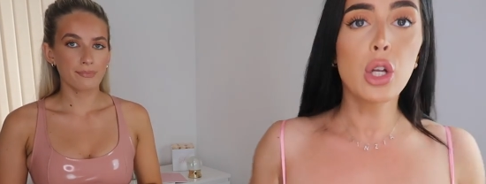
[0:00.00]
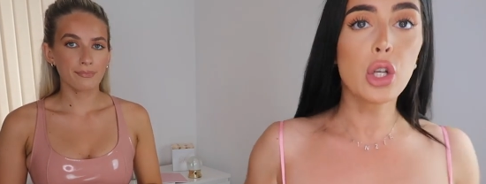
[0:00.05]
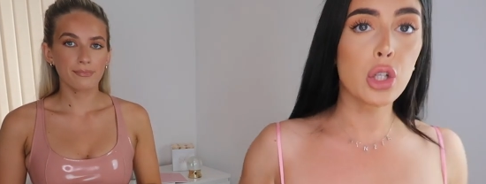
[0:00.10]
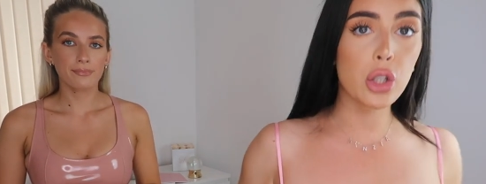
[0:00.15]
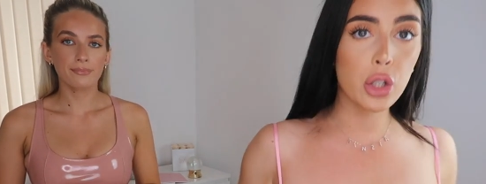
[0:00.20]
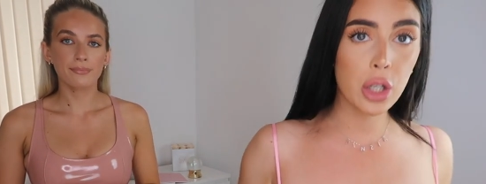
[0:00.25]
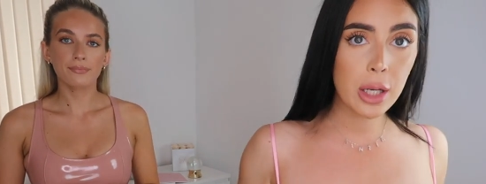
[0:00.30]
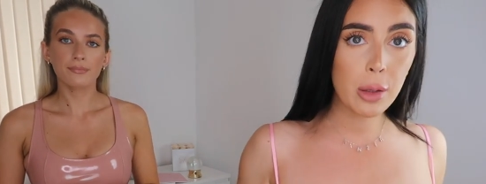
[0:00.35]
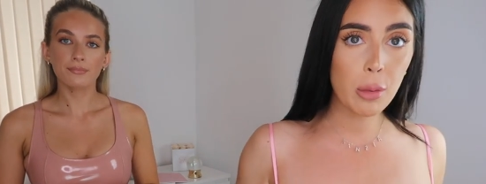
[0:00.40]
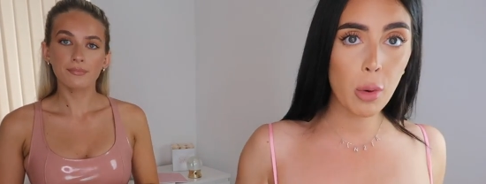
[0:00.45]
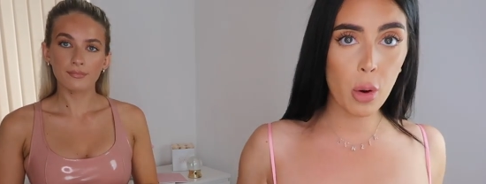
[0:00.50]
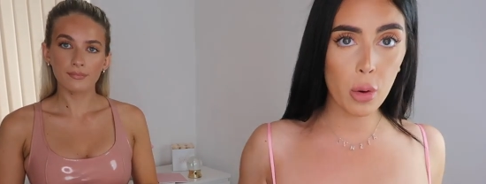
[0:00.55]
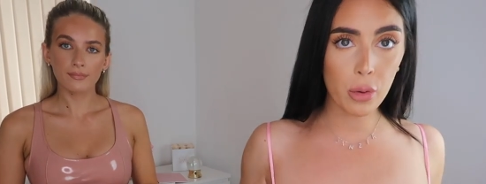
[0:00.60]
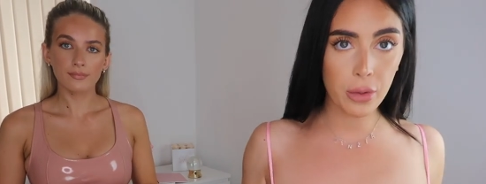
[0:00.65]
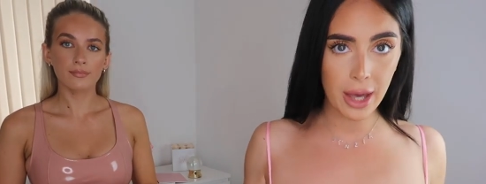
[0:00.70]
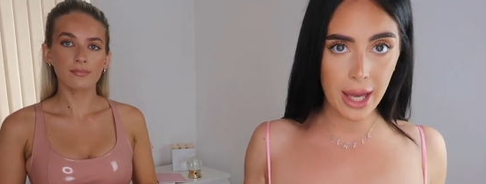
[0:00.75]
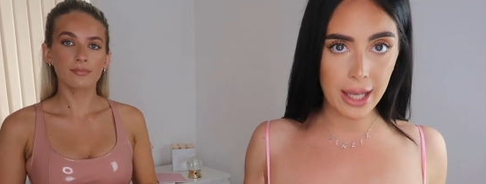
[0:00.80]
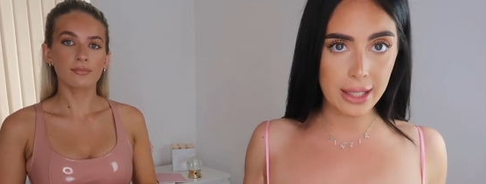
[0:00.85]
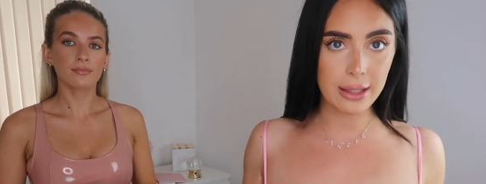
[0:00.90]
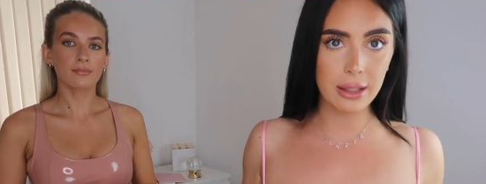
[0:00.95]
Speaker 1: she wore
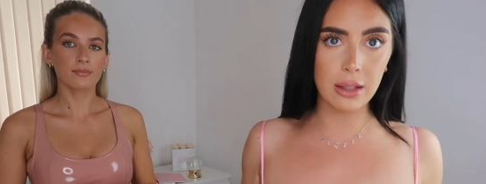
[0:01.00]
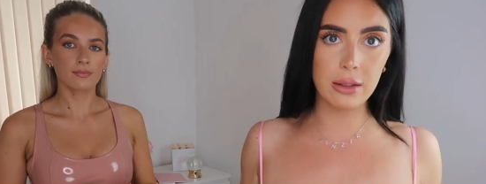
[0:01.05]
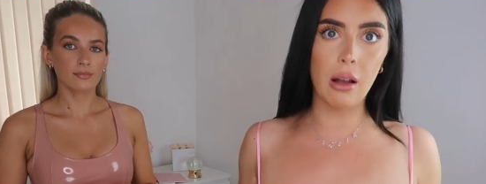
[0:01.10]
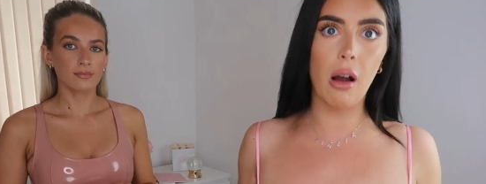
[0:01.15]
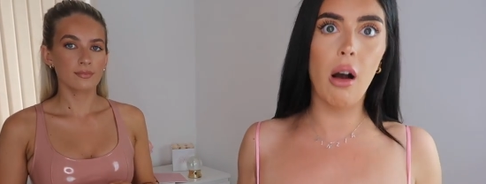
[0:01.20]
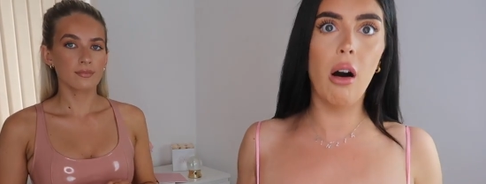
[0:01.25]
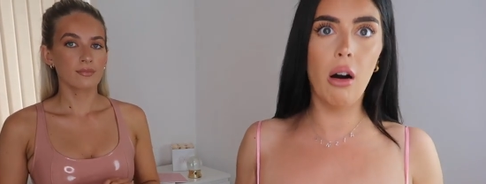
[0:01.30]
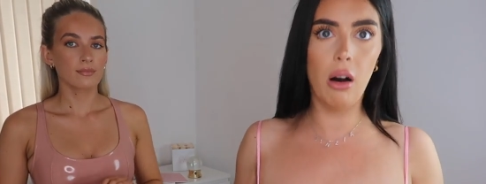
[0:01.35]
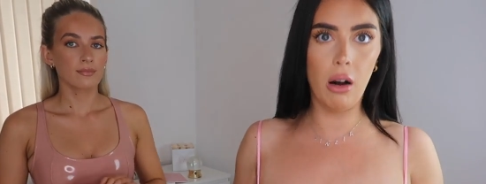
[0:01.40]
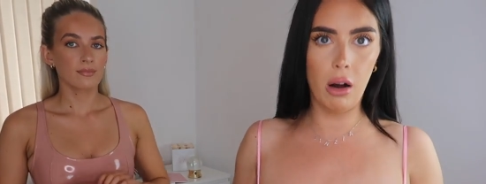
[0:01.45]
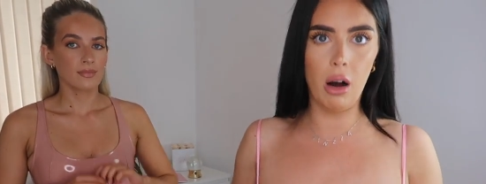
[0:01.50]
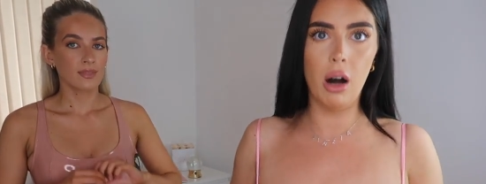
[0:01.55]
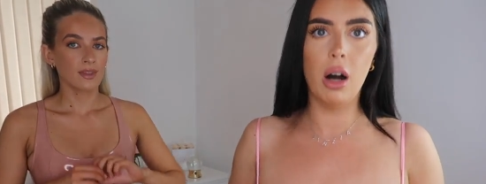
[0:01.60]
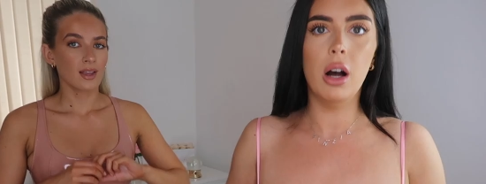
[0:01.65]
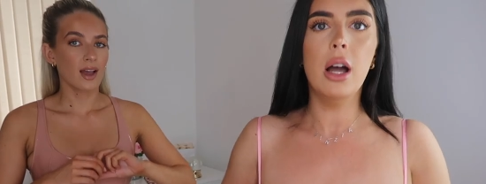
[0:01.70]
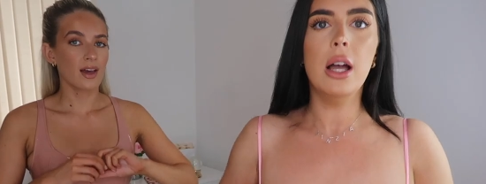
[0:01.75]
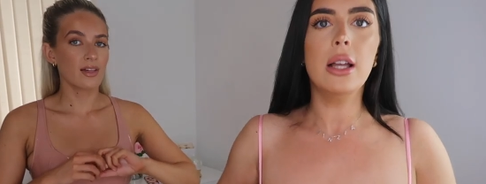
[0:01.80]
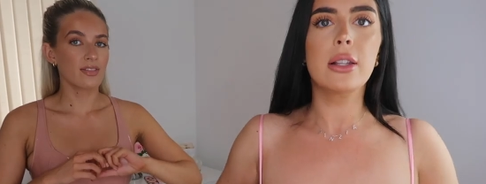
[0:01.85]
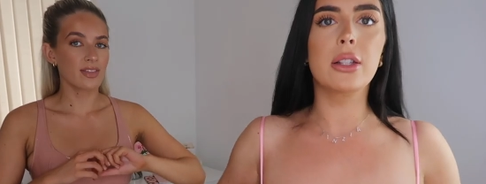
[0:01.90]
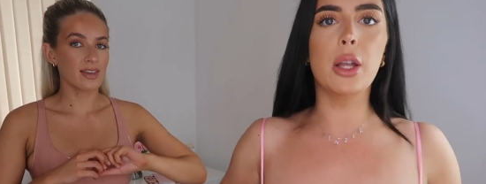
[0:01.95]
this, and I was like, oh.
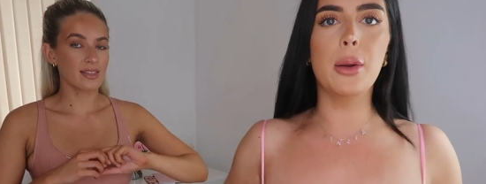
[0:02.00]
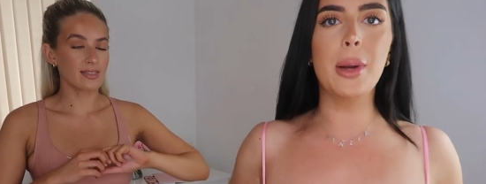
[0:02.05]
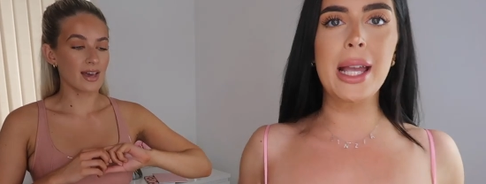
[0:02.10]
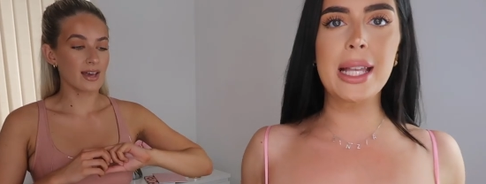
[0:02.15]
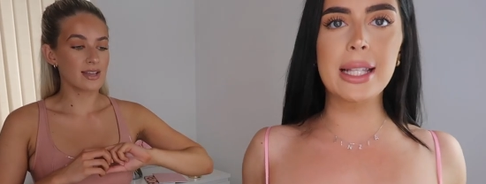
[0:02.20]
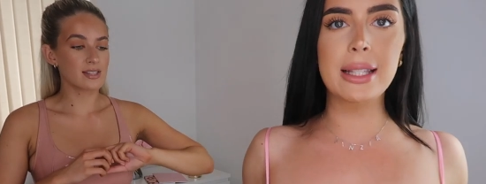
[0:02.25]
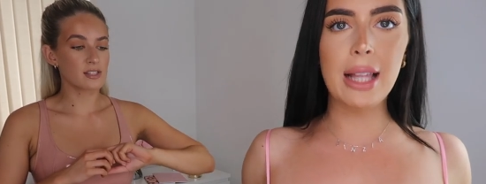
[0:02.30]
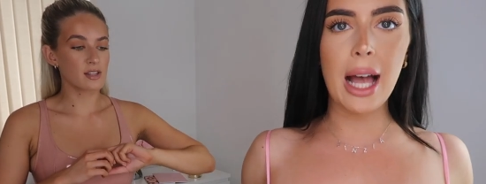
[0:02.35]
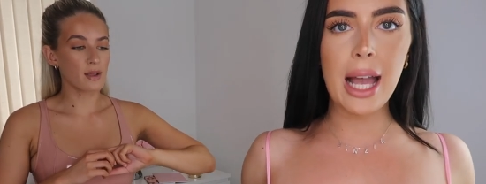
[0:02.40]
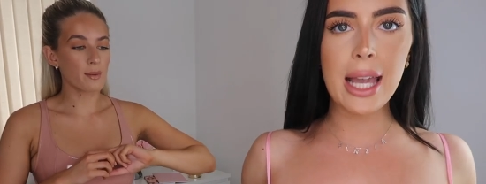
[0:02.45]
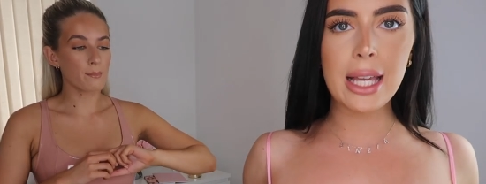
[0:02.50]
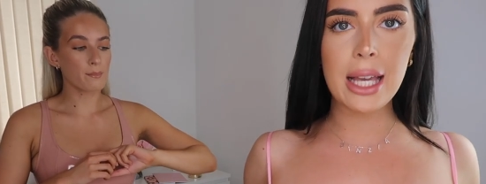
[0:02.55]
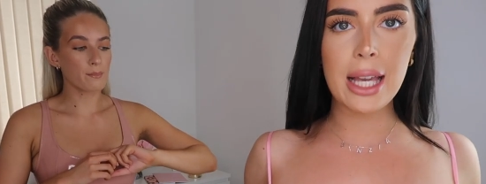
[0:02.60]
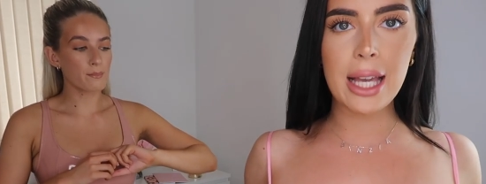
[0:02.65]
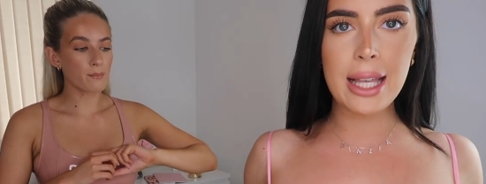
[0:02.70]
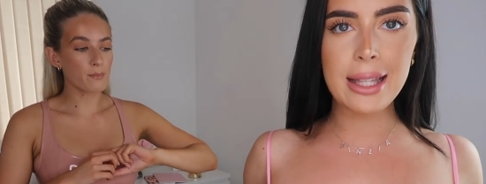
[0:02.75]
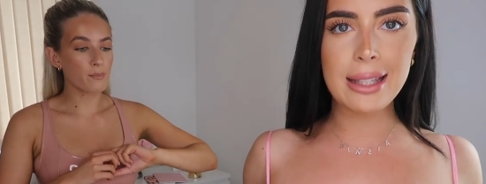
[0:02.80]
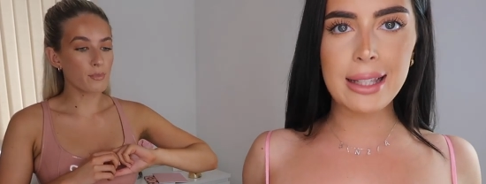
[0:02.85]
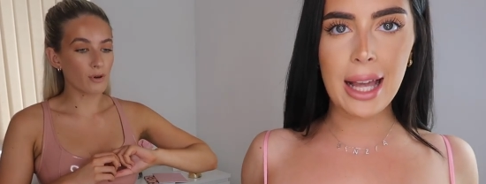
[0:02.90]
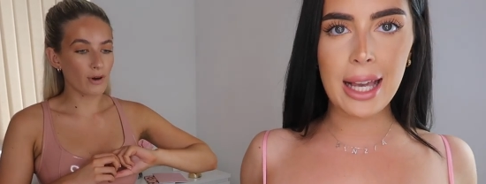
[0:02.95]
I think so
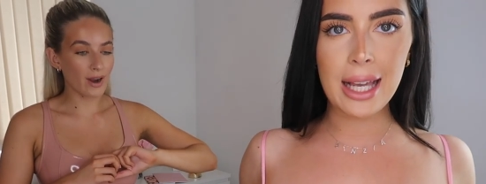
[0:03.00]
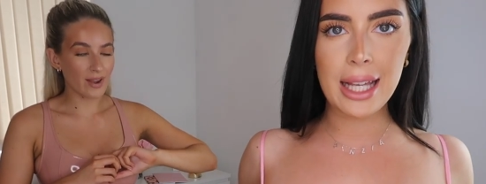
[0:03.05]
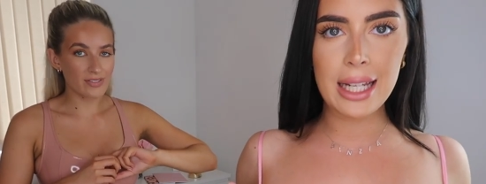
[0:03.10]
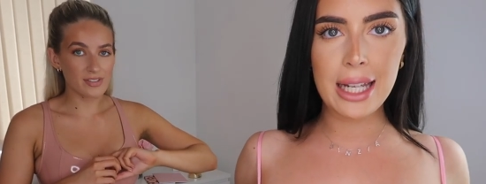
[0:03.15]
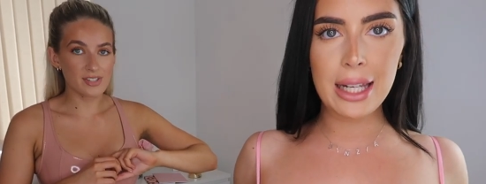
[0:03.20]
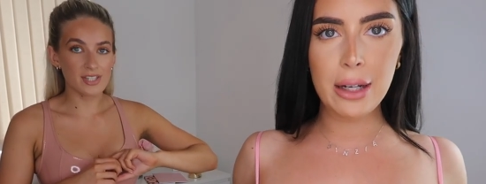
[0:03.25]
it's like a